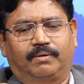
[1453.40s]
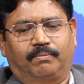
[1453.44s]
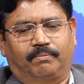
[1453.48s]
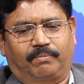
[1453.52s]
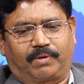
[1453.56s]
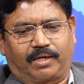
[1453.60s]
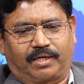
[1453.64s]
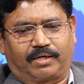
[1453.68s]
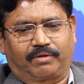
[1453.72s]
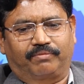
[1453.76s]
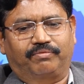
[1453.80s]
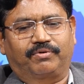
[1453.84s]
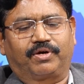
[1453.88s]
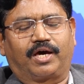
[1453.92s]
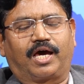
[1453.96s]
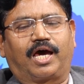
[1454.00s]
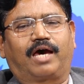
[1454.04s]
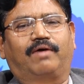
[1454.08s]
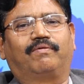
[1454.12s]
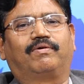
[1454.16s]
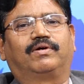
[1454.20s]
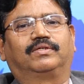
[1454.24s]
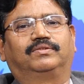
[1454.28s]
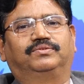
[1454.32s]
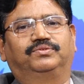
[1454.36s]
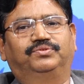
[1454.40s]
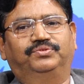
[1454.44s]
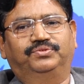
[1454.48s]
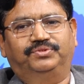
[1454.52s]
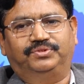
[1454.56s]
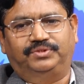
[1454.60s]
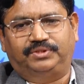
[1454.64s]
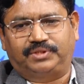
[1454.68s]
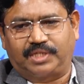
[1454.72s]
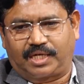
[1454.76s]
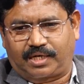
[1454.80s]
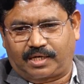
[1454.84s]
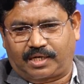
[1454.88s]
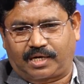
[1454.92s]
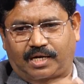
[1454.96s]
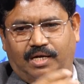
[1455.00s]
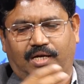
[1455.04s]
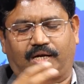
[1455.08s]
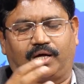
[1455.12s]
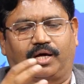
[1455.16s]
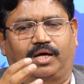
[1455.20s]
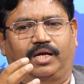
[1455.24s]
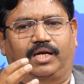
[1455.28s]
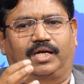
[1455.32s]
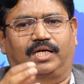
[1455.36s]
But if you have a general
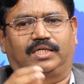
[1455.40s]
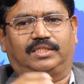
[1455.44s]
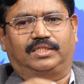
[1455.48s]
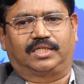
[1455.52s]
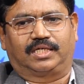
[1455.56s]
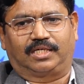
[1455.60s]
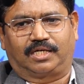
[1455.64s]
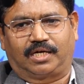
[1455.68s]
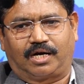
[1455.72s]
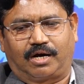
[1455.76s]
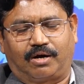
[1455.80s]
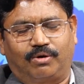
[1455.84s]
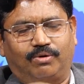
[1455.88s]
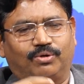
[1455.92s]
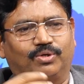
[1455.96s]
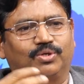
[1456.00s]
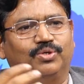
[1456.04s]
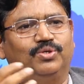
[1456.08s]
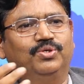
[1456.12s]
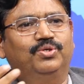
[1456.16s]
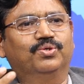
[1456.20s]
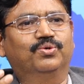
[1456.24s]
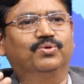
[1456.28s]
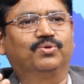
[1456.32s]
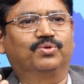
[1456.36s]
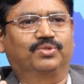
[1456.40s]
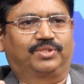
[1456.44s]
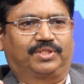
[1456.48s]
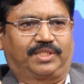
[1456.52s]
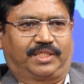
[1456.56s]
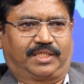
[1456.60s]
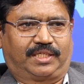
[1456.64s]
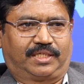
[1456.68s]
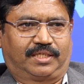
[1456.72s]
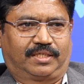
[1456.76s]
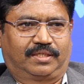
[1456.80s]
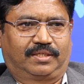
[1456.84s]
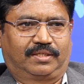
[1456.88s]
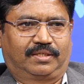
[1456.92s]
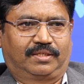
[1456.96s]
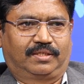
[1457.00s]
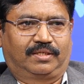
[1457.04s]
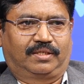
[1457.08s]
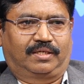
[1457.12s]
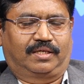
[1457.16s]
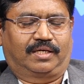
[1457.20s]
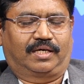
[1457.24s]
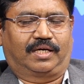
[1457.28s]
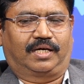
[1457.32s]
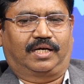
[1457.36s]
knowledge and how to use it,
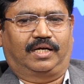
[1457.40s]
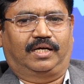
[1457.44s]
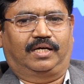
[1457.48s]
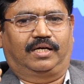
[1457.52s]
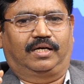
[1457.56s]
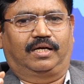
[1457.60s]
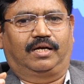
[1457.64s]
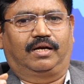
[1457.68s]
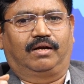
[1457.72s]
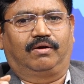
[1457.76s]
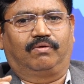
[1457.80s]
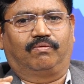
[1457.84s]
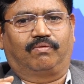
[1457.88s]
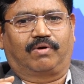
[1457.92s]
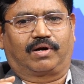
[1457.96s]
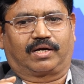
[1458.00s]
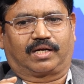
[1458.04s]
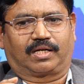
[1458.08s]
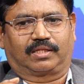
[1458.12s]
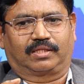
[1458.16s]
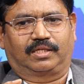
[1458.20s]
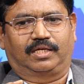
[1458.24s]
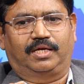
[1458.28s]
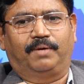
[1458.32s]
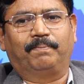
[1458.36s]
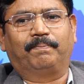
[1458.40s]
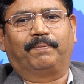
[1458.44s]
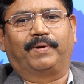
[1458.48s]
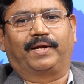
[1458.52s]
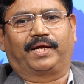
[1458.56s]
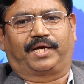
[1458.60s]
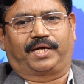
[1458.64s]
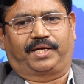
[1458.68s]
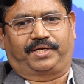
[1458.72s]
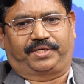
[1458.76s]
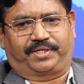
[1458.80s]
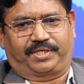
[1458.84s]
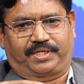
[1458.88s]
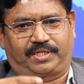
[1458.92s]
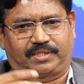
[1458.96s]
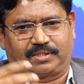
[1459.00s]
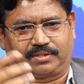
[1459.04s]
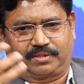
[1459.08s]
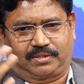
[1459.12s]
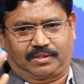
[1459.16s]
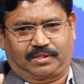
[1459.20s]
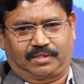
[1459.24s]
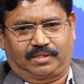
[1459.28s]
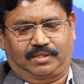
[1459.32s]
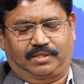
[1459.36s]
and what are the implications,
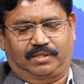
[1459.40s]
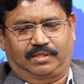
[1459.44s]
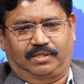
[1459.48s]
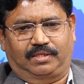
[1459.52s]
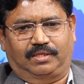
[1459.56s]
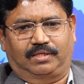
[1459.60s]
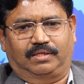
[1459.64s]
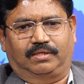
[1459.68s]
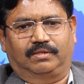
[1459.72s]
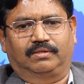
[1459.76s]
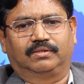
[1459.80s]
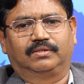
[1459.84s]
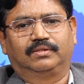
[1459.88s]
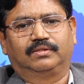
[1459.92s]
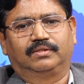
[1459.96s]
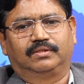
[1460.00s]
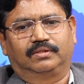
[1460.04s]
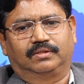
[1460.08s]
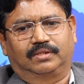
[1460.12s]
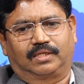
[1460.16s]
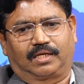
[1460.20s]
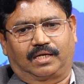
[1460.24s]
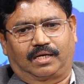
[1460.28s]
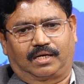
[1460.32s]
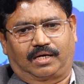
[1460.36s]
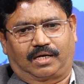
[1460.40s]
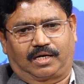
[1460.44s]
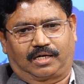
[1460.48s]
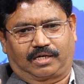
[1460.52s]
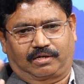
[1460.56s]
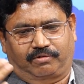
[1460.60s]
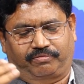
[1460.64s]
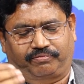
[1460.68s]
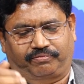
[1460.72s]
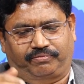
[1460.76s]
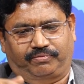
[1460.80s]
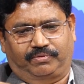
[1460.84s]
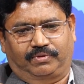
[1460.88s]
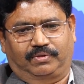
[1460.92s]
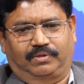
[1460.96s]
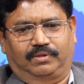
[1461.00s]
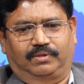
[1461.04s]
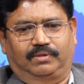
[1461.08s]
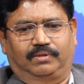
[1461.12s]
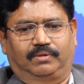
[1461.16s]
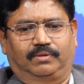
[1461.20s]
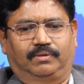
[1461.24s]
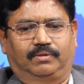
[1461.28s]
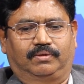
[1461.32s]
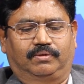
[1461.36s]
and there are a lot
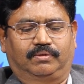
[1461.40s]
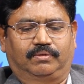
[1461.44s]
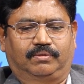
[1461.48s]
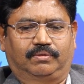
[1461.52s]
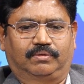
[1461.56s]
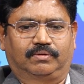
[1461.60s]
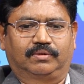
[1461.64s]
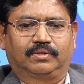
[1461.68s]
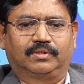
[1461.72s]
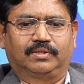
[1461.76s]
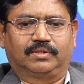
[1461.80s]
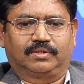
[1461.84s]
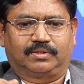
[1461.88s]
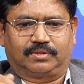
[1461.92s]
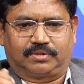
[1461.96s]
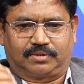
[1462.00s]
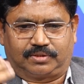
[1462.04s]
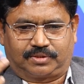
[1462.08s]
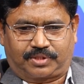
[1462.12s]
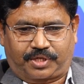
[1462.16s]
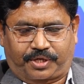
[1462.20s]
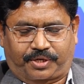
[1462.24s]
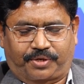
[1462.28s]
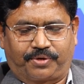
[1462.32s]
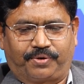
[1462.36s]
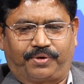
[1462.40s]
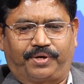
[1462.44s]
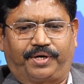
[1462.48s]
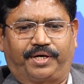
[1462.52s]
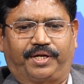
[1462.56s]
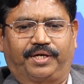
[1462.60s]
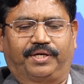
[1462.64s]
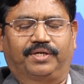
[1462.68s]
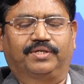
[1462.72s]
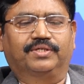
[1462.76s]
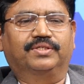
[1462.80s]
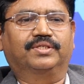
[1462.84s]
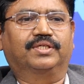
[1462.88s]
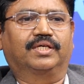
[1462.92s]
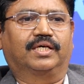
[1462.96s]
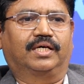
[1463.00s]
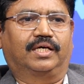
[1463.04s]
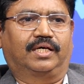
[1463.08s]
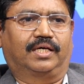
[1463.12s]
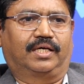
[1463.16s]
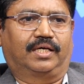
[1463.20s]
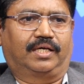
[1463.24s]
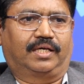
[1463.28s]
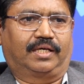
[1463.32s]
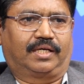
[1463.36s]
of security is
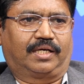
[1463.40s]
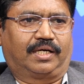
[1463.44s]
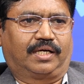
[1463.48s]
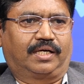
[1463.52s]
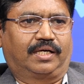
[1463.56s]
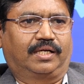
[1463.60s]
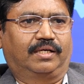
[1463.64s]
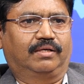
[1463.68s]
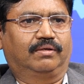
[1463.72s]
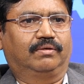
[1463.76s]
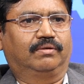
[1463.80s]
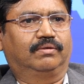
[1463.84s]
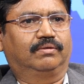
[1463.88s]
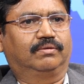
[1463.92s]
there, and